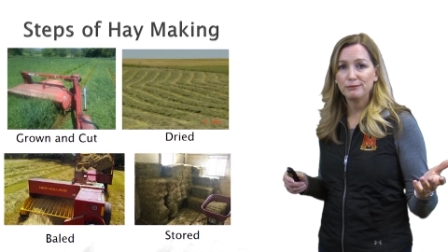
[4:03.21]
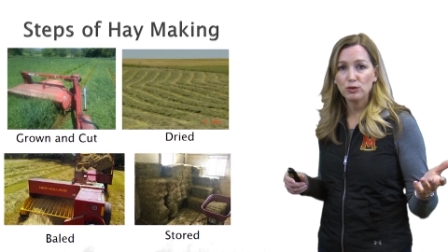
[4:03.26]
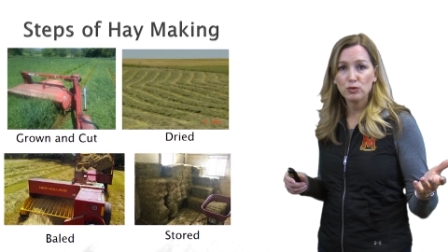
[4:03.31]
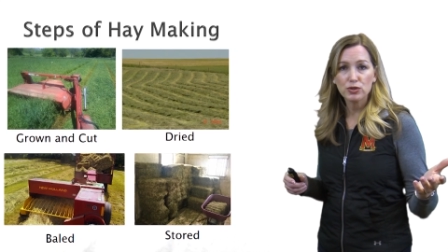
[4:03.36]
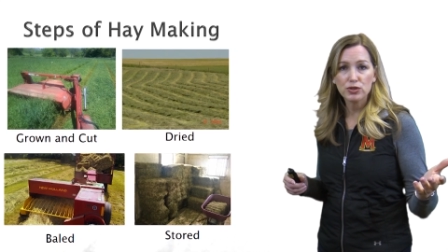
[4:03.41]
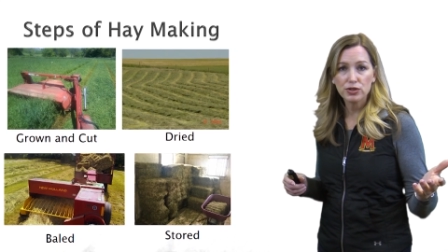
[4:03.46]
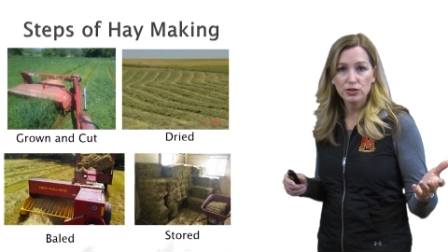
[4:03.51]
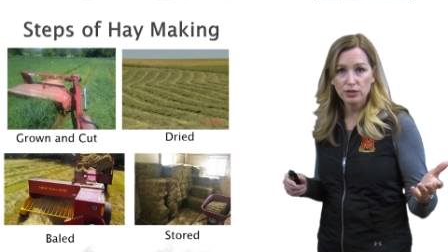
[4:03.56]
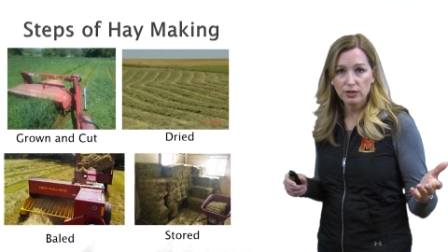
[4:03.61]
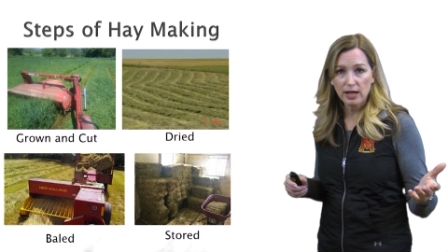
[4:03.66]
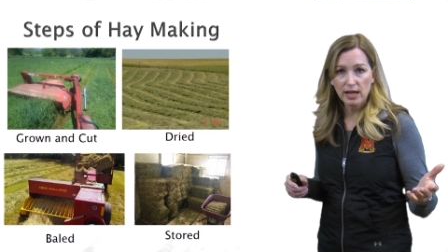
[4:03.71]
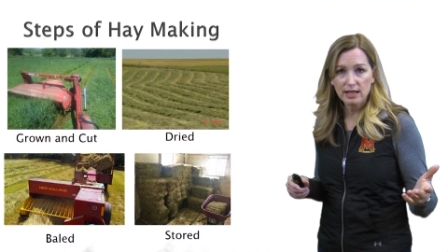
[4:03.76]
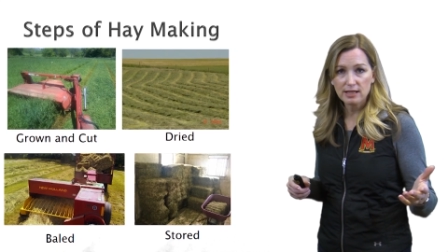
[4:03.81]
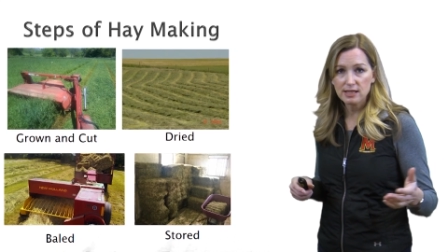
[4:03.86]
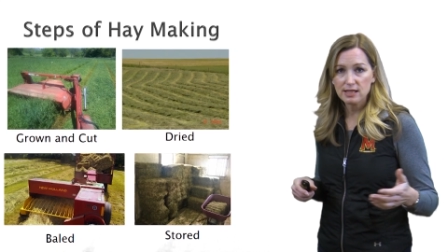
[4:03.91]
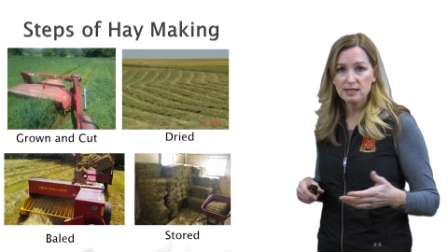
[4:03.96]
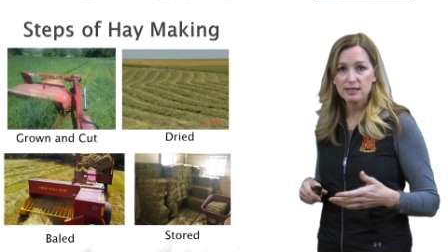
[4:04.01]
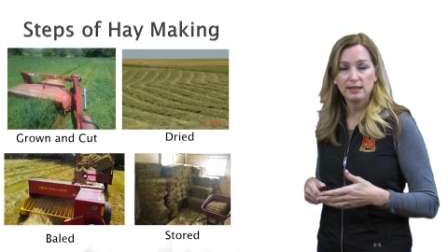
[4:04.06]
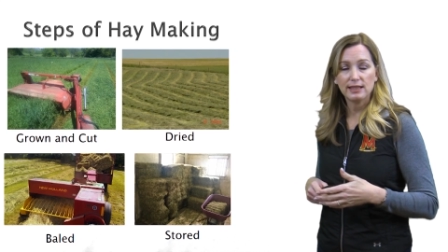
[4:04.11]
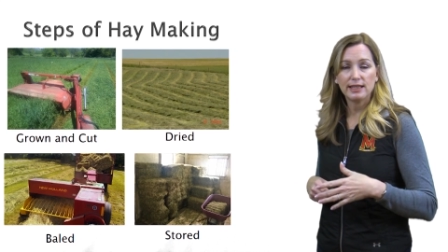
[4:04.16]
orchardgrass
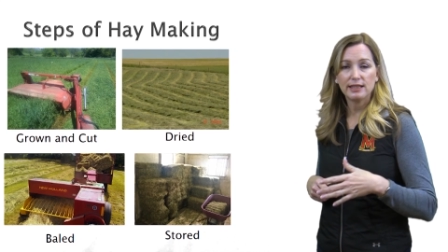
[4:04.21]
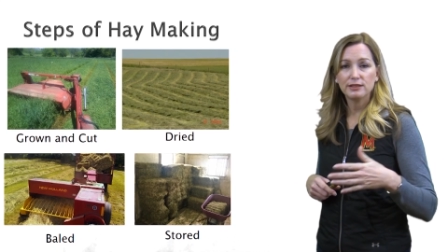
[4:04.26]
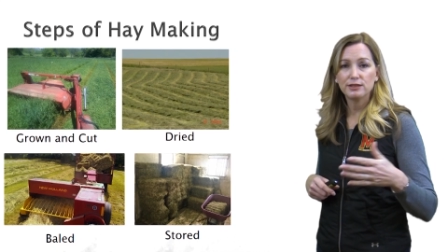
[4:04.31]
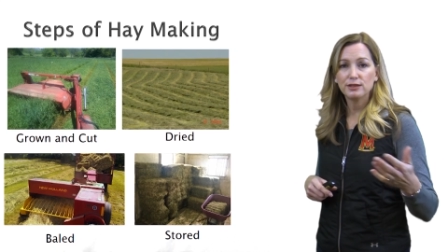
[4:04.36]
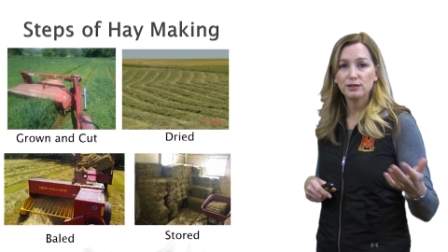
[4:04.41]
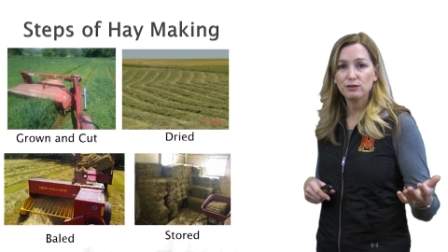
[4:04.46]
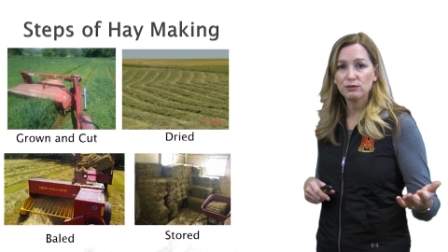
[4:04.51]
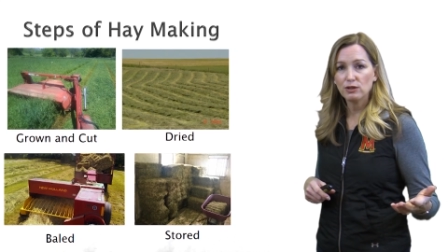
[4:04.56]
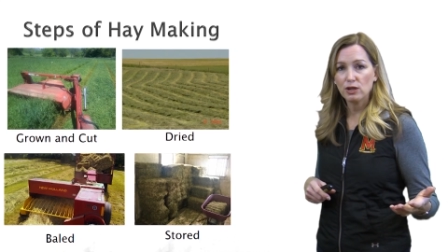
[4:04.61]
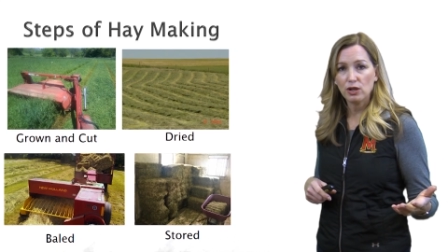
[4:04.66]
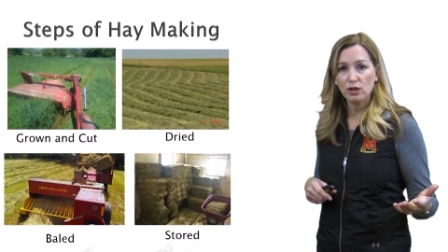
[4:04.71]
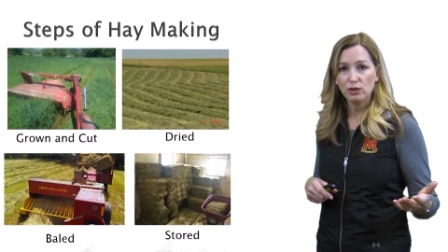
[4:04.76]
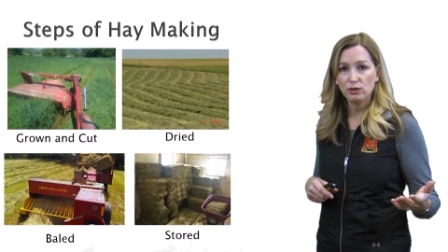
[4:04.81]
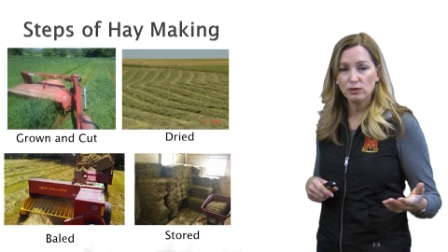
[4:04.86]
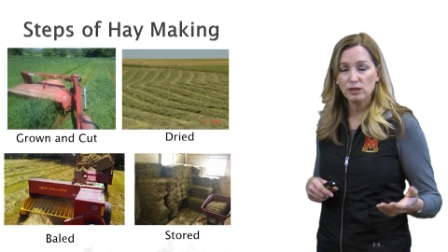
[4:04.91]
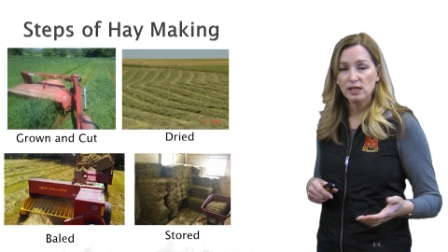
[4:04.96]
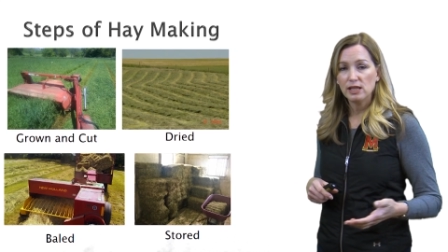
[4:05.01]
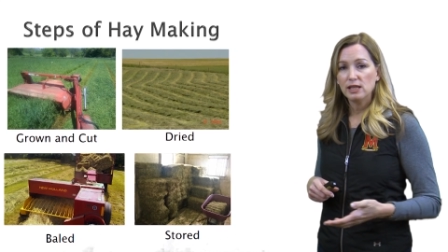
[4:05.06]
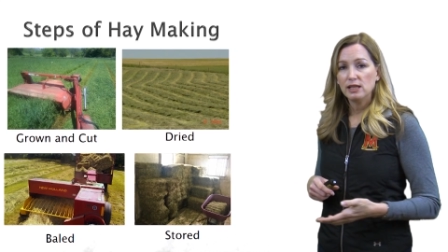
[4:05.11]
is allowed to grow.